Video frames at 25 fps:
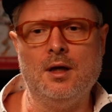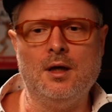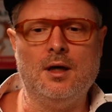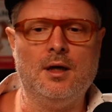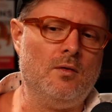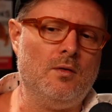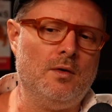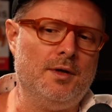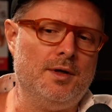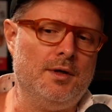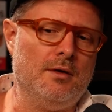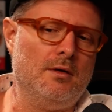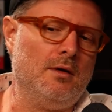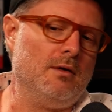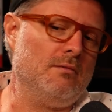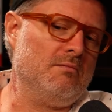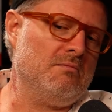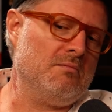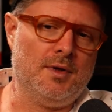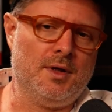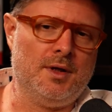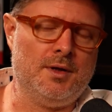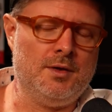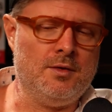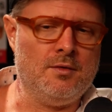or
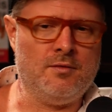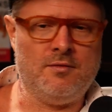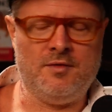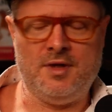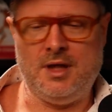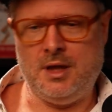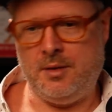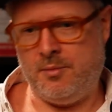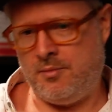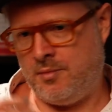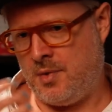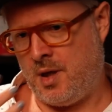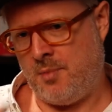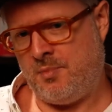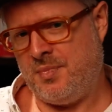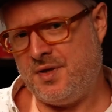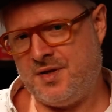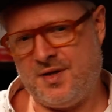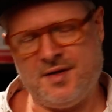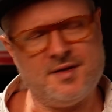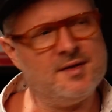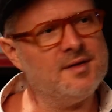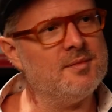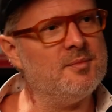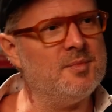you're really a
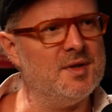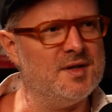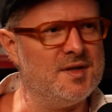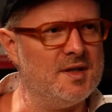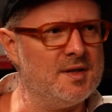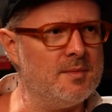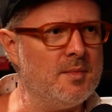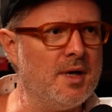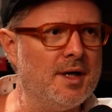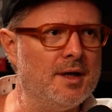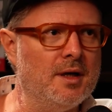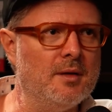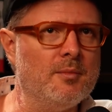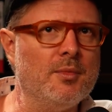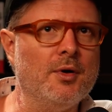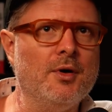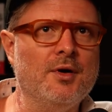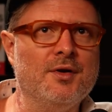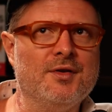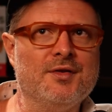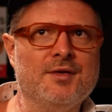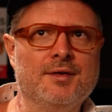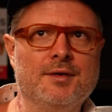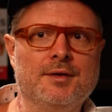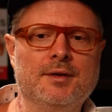business-minded
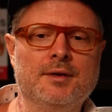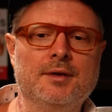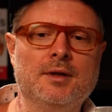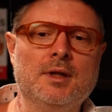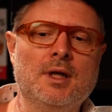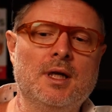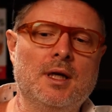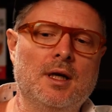person,